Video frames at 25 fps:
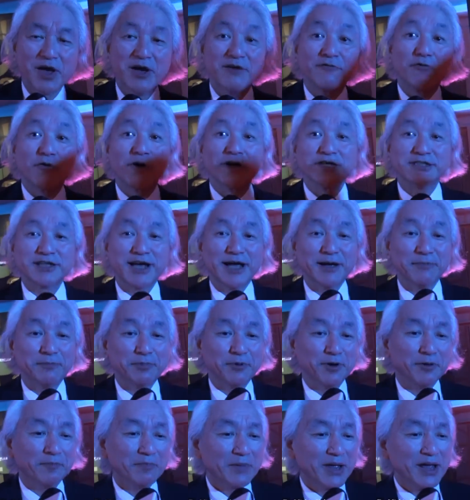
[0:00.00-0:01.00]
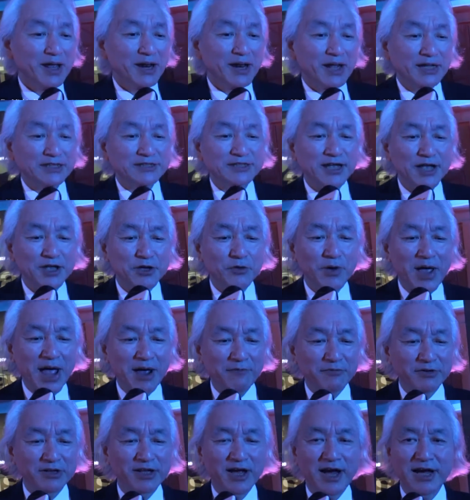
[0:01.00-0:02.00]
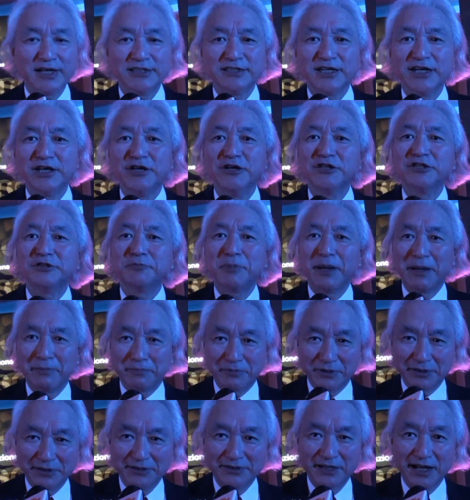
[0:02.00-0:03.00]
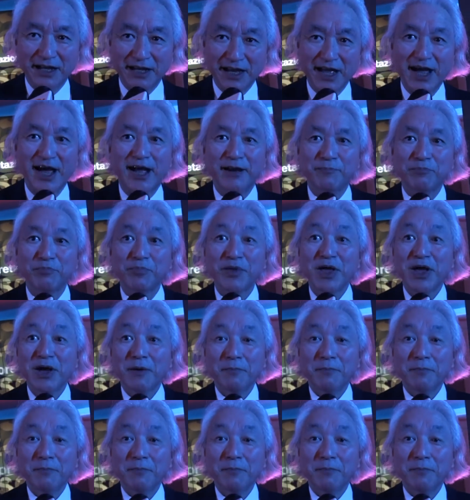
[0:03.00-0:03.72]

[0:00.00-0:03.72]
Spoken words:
For example, let's say you advertise in newspapers a lot,